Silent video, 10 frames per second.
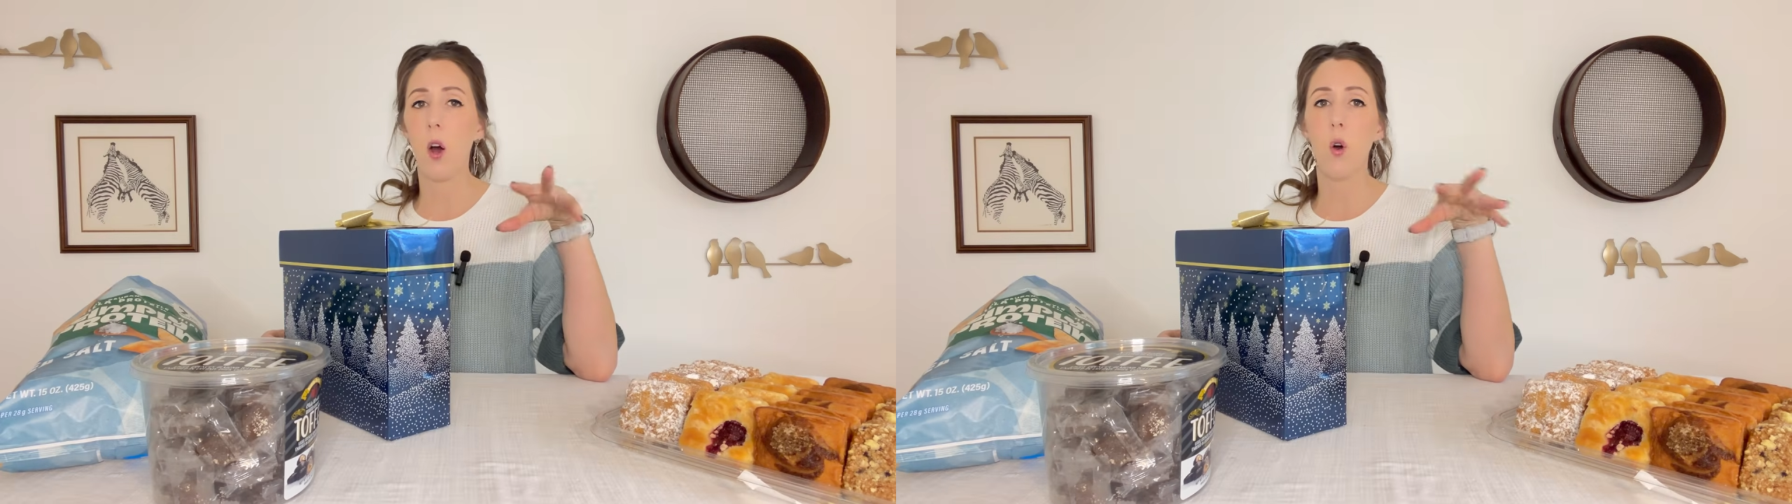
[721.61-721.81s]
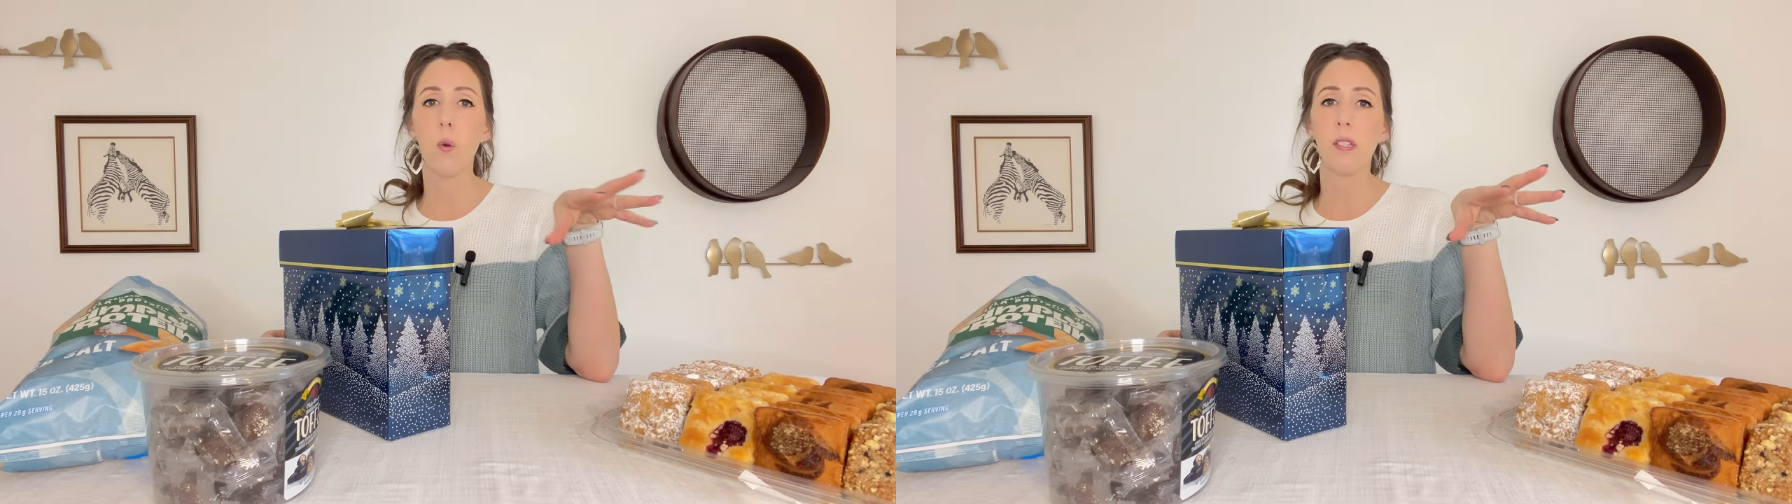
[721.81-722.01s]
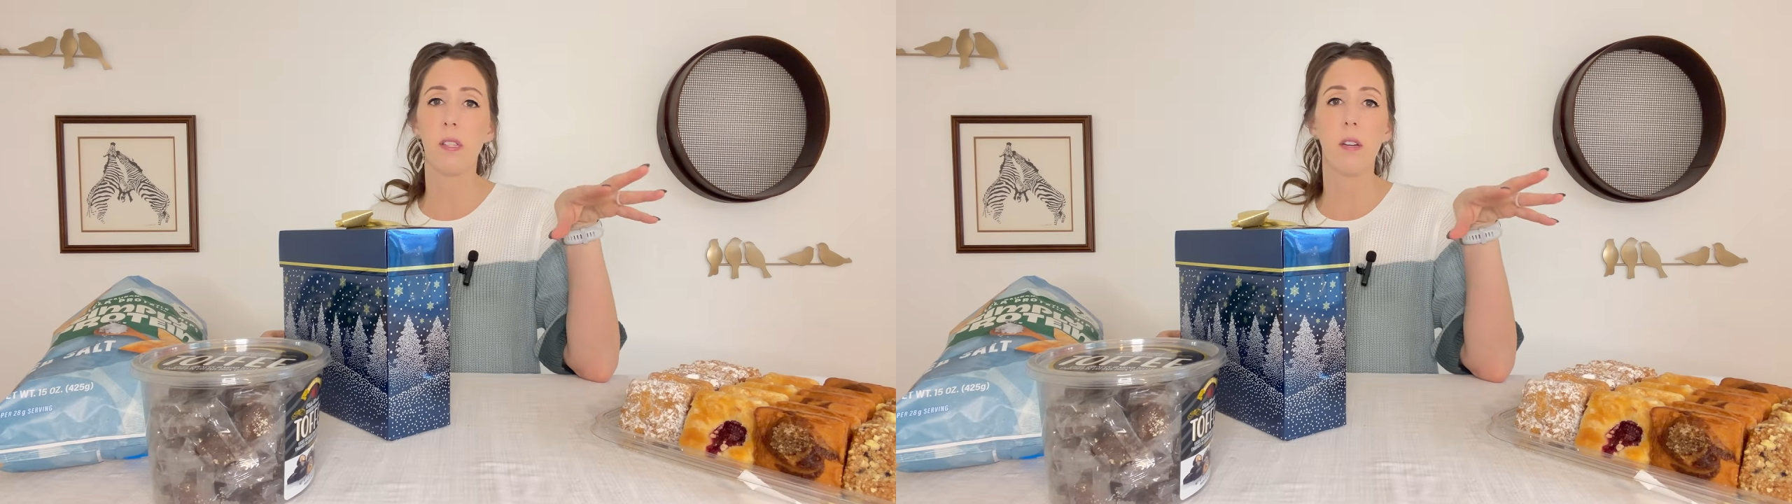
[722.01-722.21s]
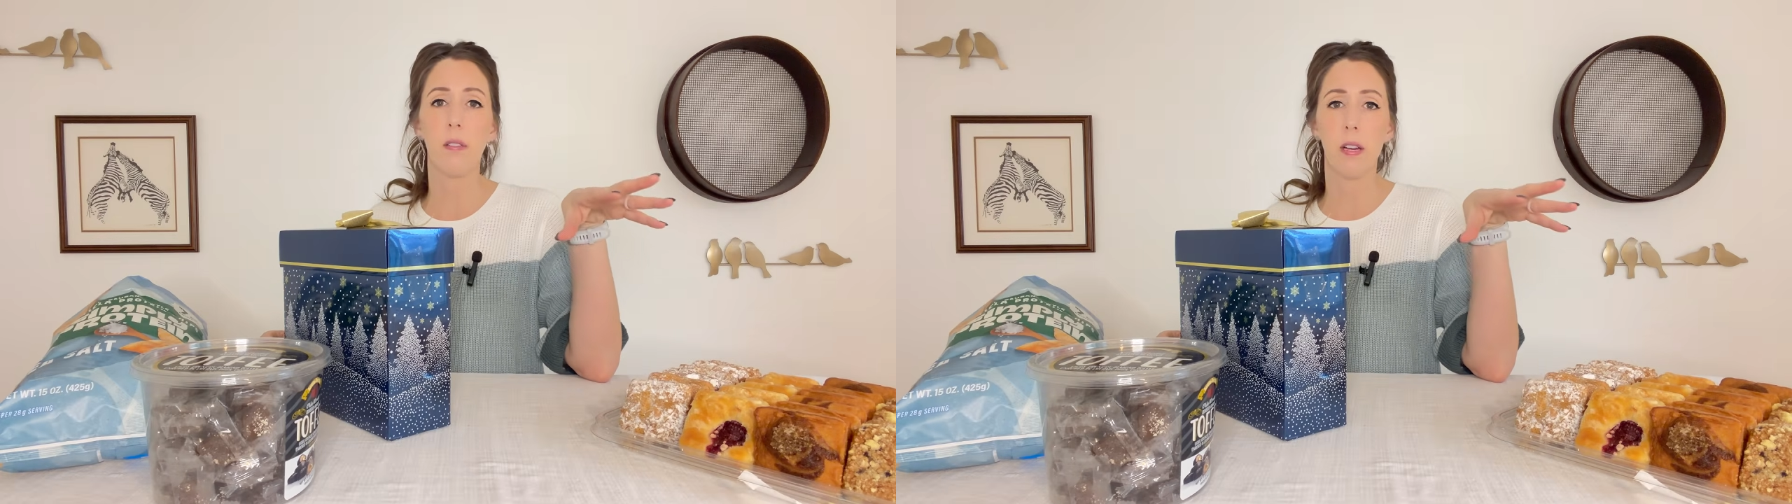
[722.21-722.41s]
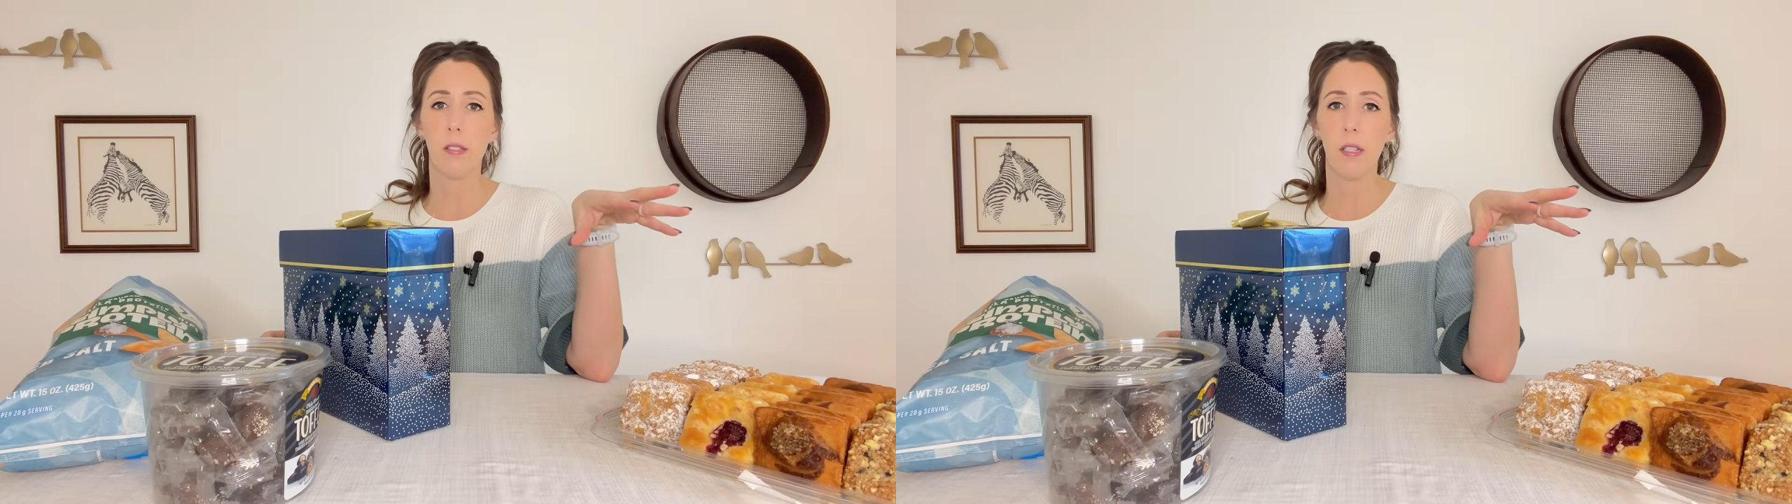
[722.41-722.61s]
always think of
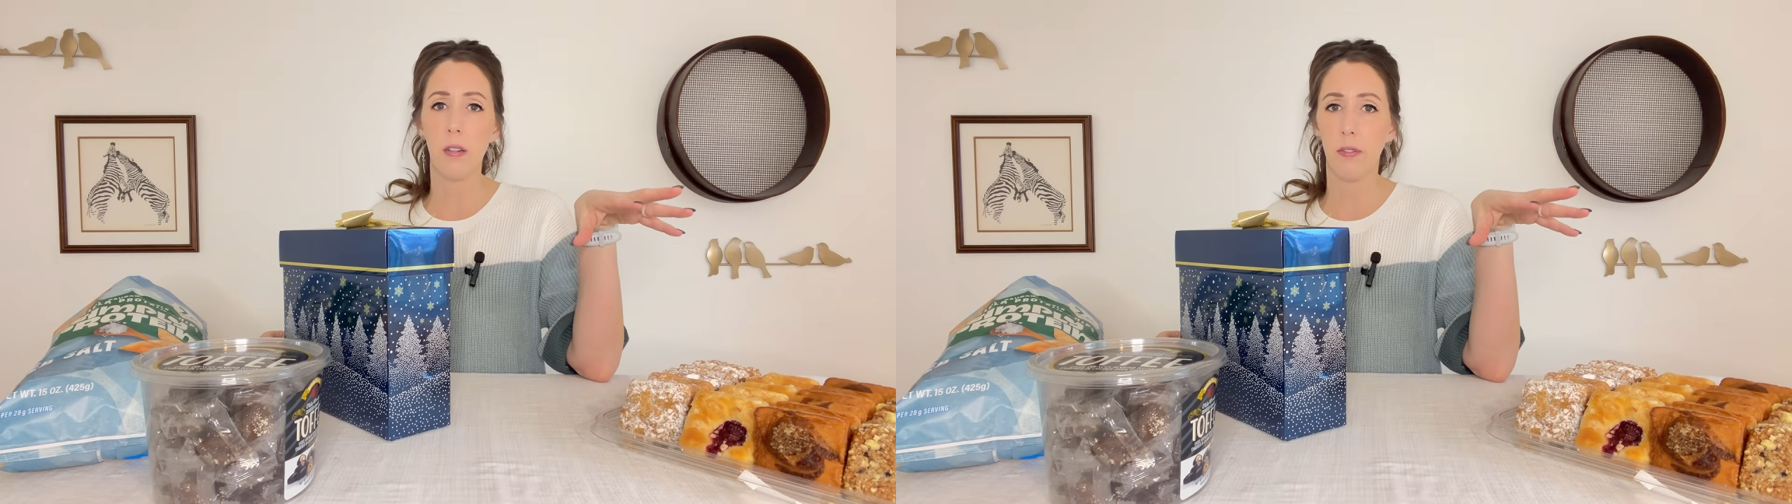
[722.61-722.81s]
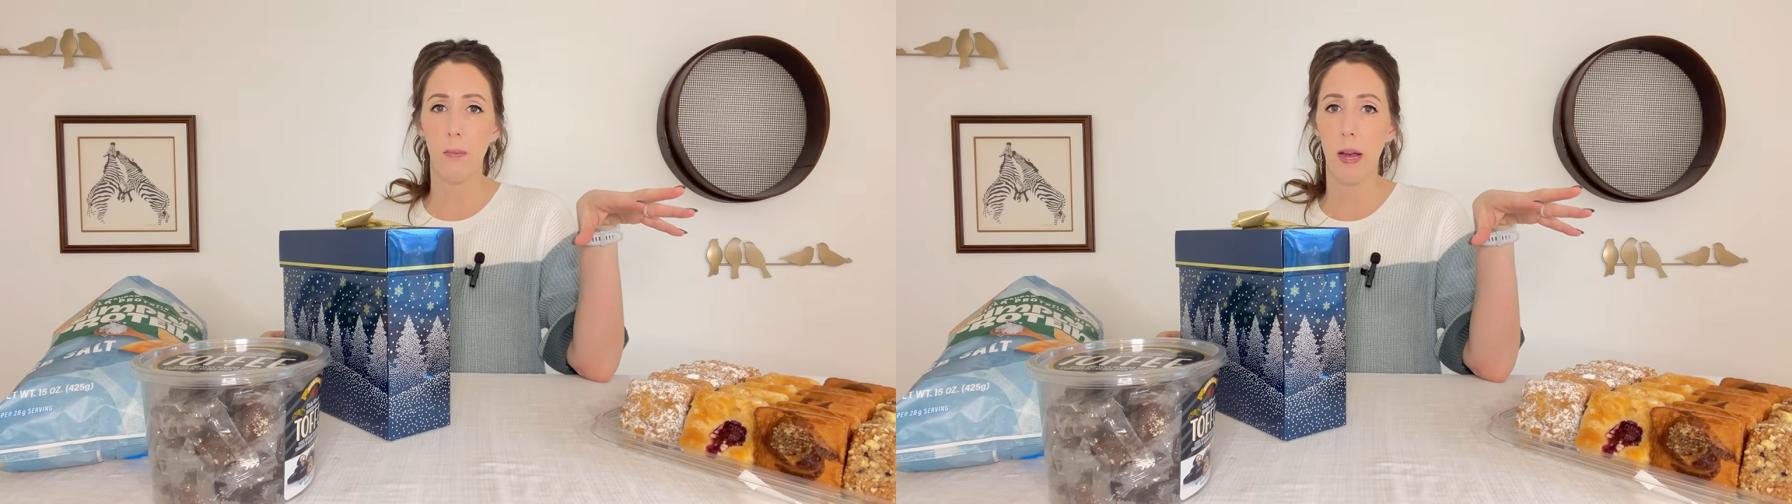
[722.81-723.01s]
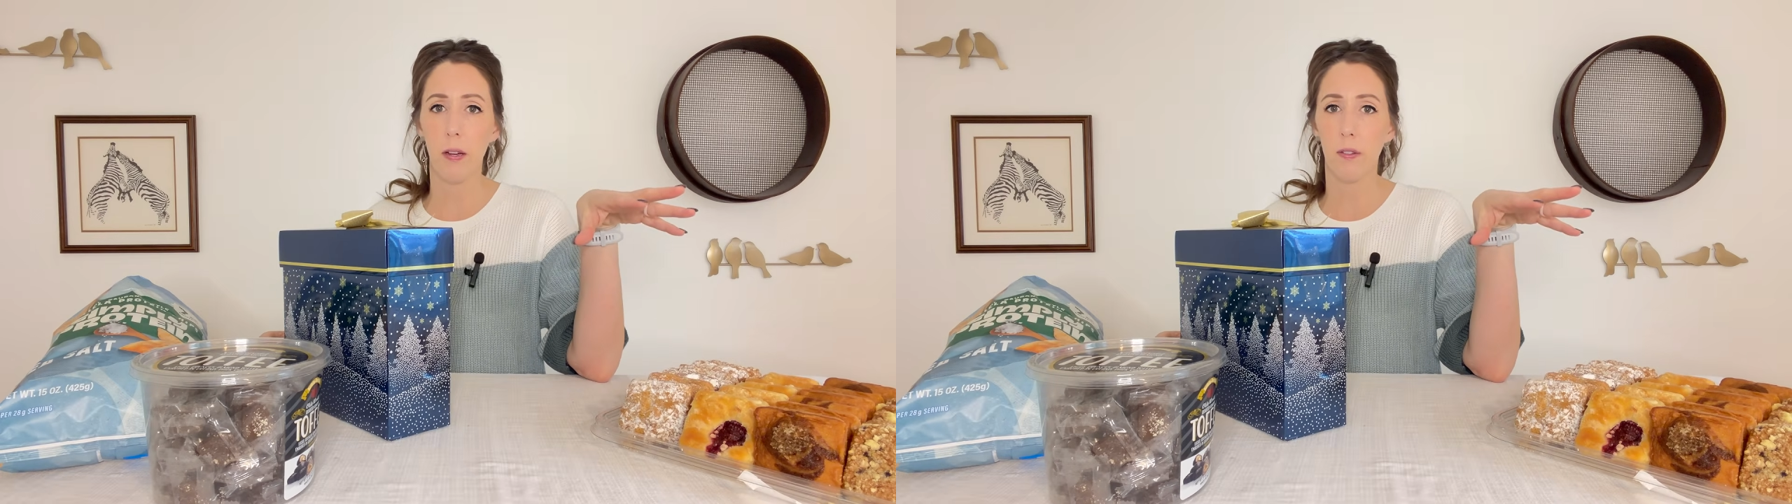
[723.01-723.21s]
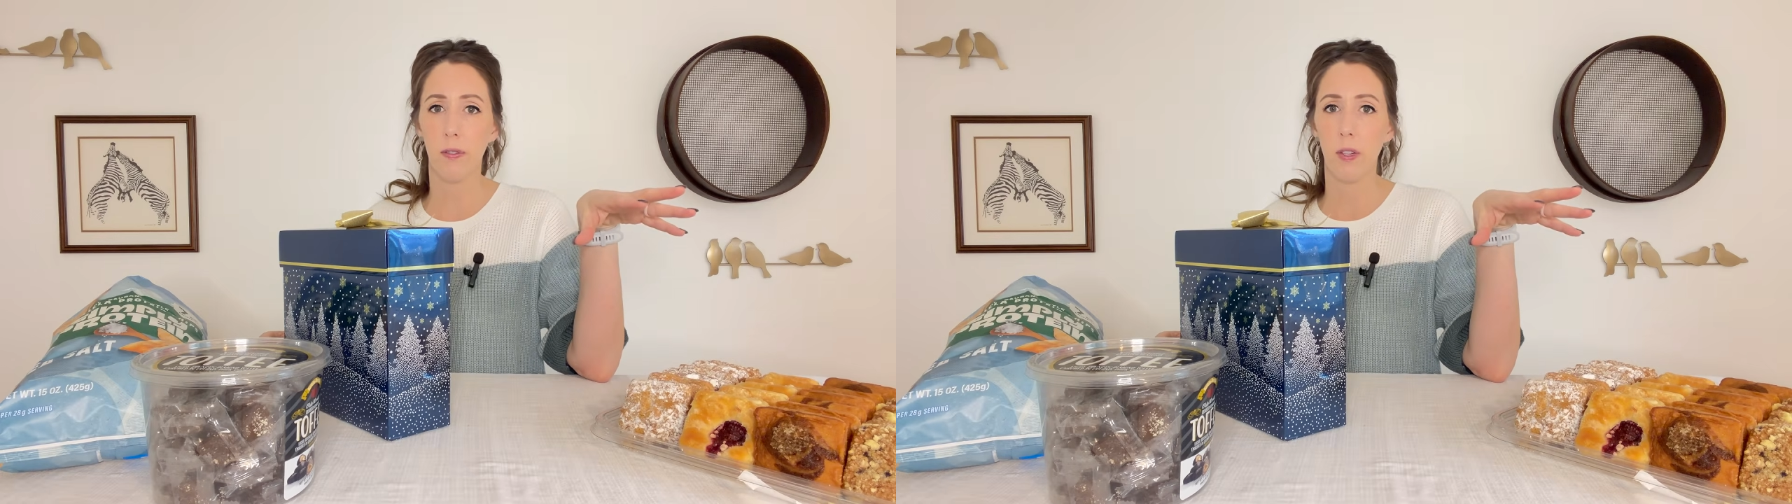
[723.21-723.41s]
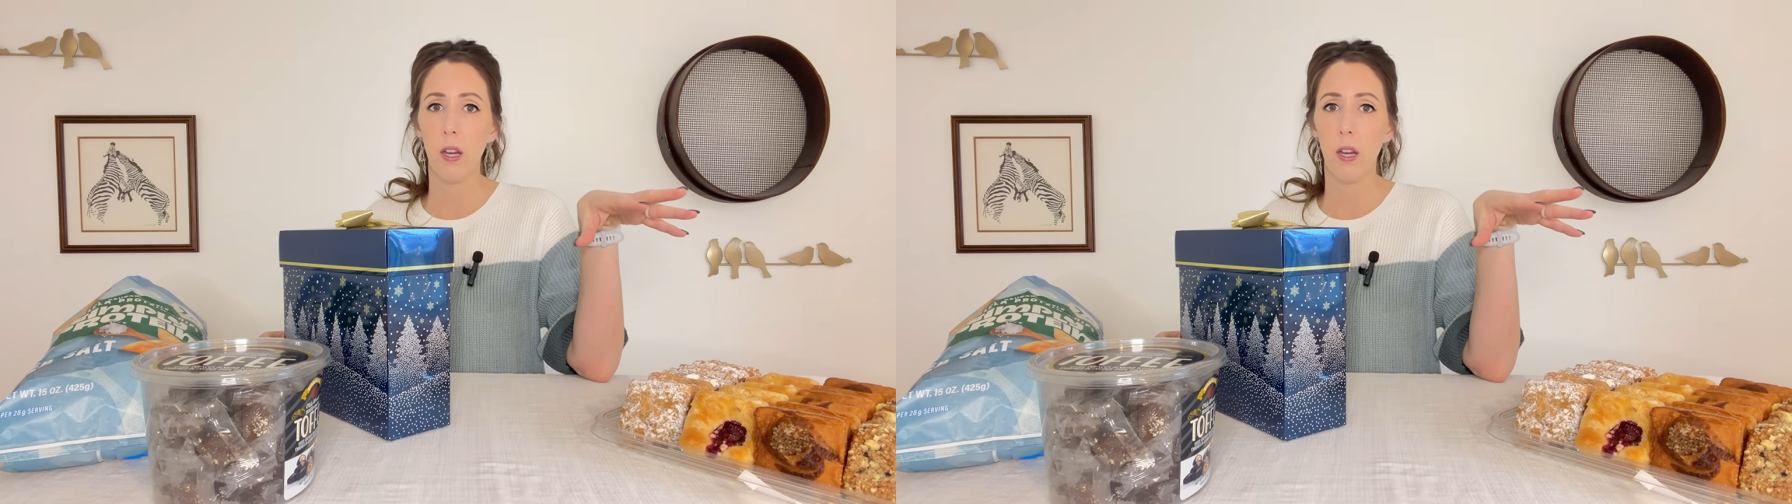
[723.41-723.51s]
that scene from Elf